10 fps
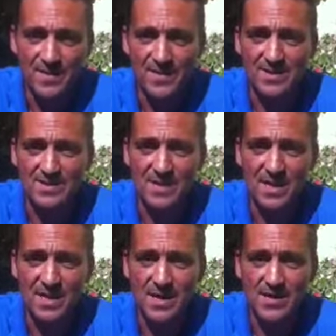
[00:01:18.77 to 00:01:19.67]

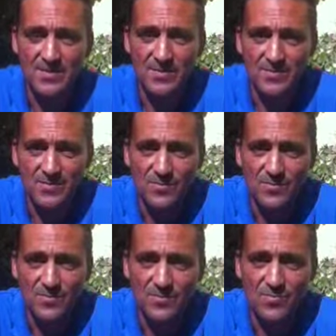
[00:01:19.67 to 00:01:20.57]
that
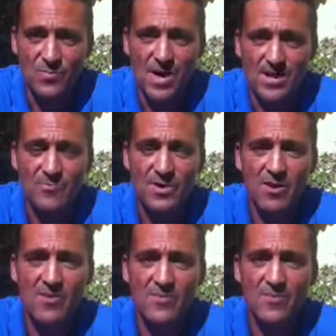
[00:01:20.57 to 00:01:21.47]
when we
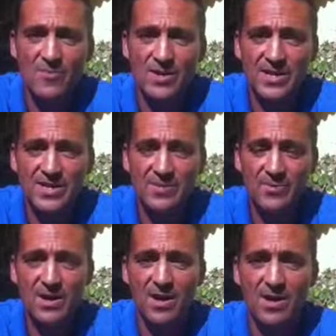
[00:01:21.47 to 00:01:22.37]
overbreathe,
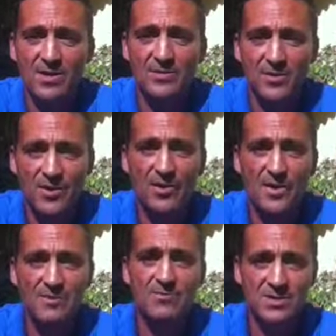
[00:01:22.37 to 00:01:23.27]

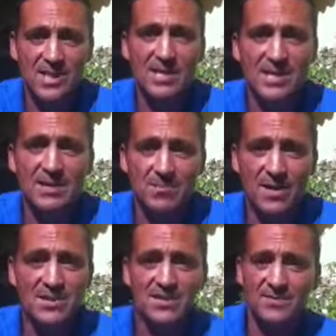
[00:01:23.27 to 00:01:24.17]
we're taking in
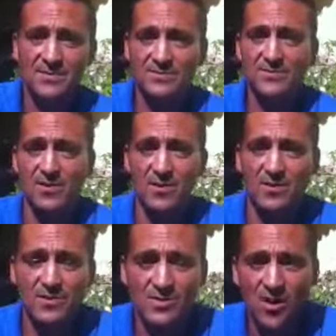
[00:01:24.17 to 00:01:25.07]
plenty of
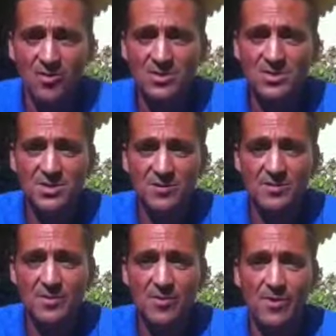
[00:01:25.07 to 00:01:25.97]
oxygen,
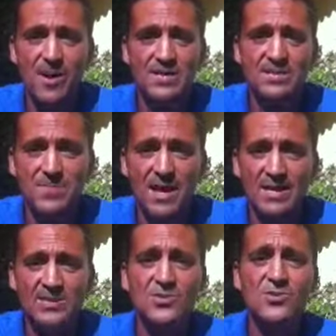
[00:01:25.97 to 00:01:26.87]
but we're
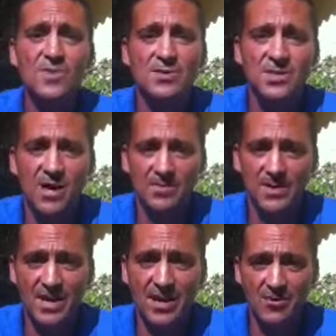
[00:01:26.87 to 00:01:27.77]
expelling too much
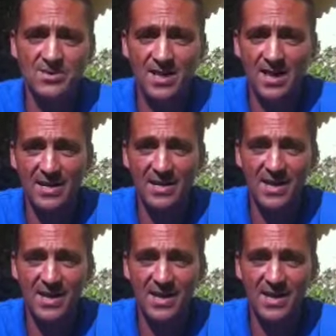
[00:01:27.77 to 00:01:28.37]
carbon dioxide.